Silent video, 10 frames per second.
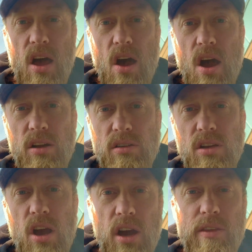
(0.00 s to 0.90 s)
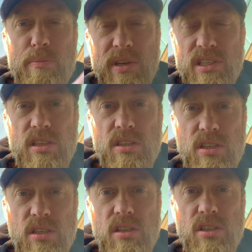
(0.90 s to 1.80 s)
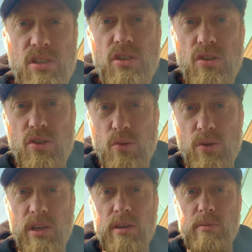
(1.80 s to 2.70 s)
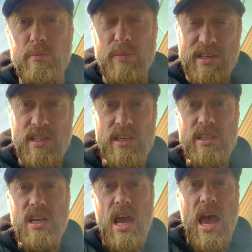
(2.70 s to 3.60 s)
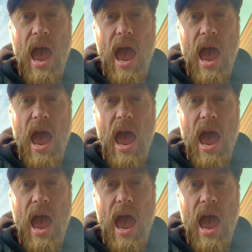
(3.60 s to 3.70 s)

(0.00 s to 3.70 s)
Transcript: on other businesses doing business